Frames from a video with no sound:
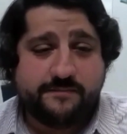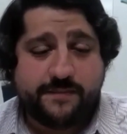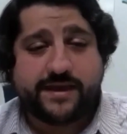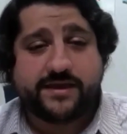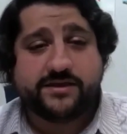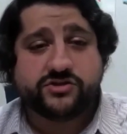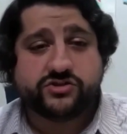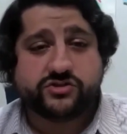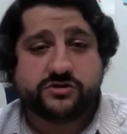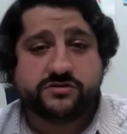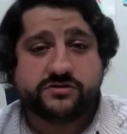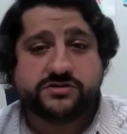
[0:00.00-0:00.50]

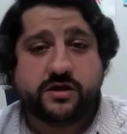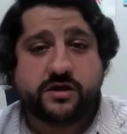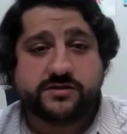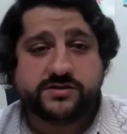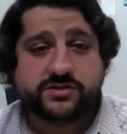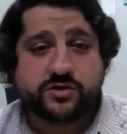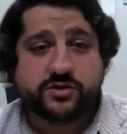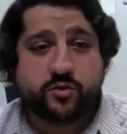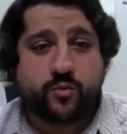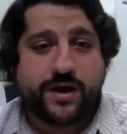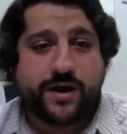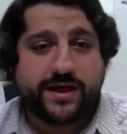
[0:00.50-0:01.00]
making sure it's
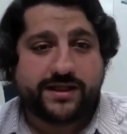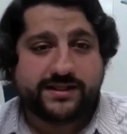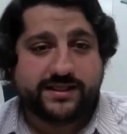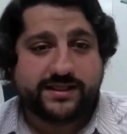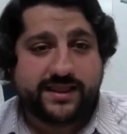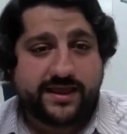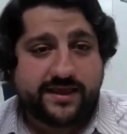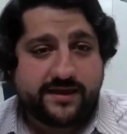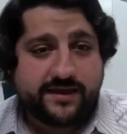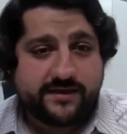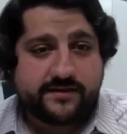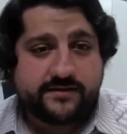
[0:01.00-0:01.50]
also
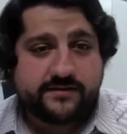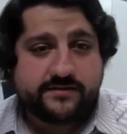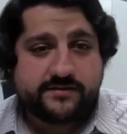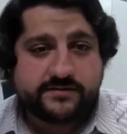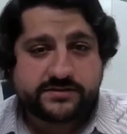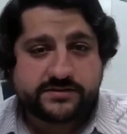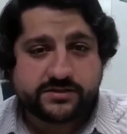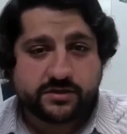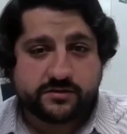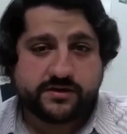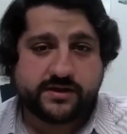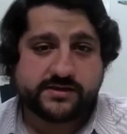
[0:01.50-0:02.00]
well lit.
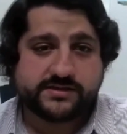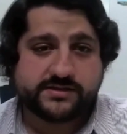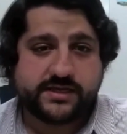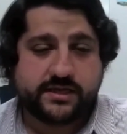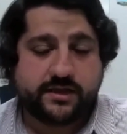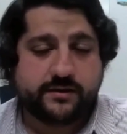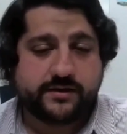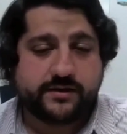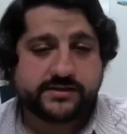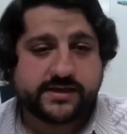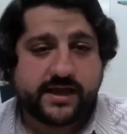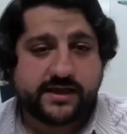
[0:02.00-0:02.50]
So
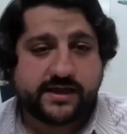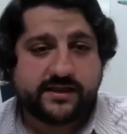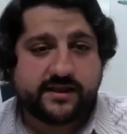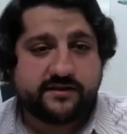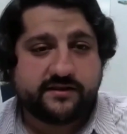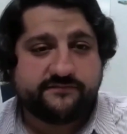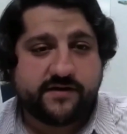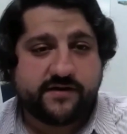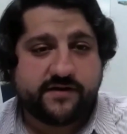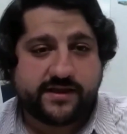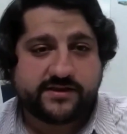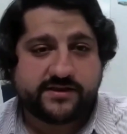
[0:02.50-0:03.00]
continuing to
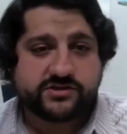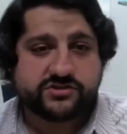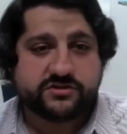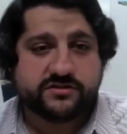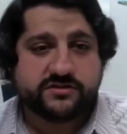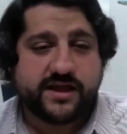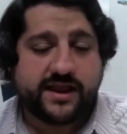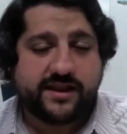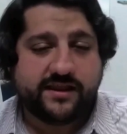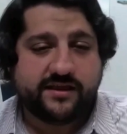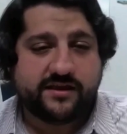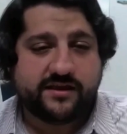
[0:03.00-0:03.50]
identify
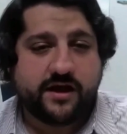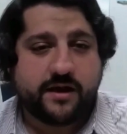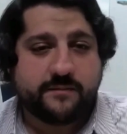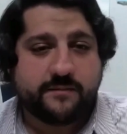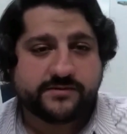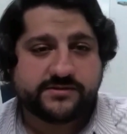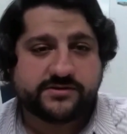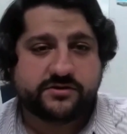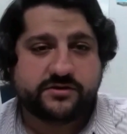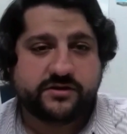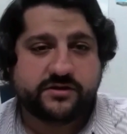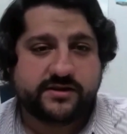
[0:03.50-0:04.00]
additional lighting
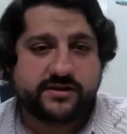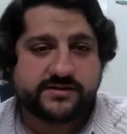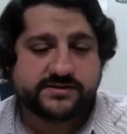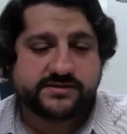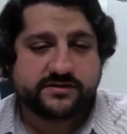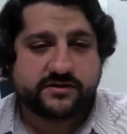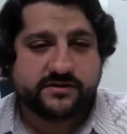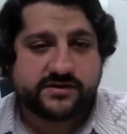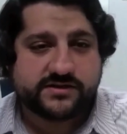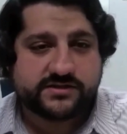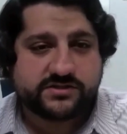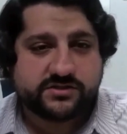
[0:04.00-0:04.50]
opportunities
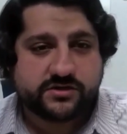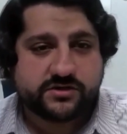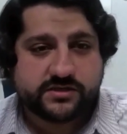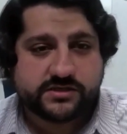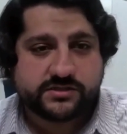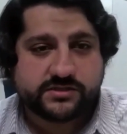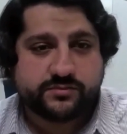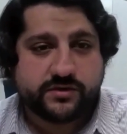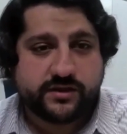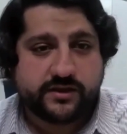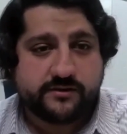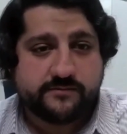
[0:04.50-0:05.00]
in our district
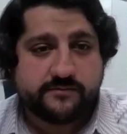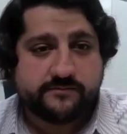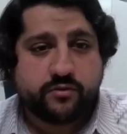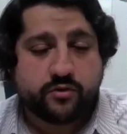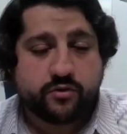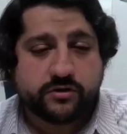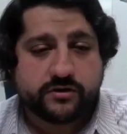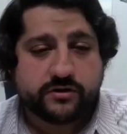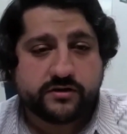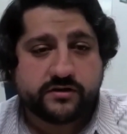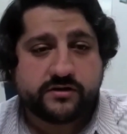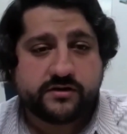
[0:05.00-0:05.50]
is really
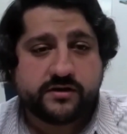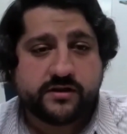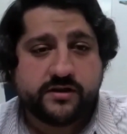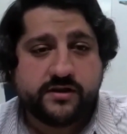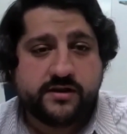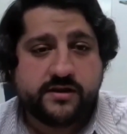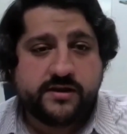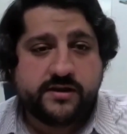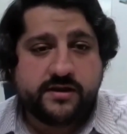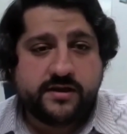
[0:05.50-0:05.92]
important.